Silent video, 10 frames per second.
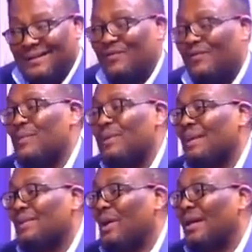For me,
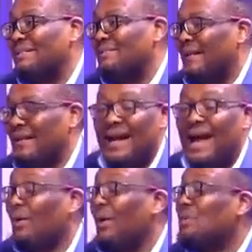that worries me. I
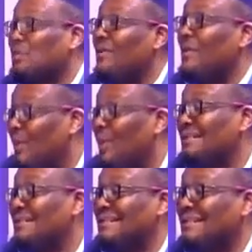would like to have a
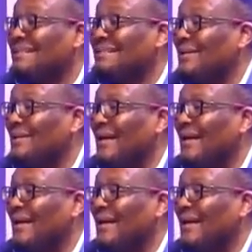policy discussion on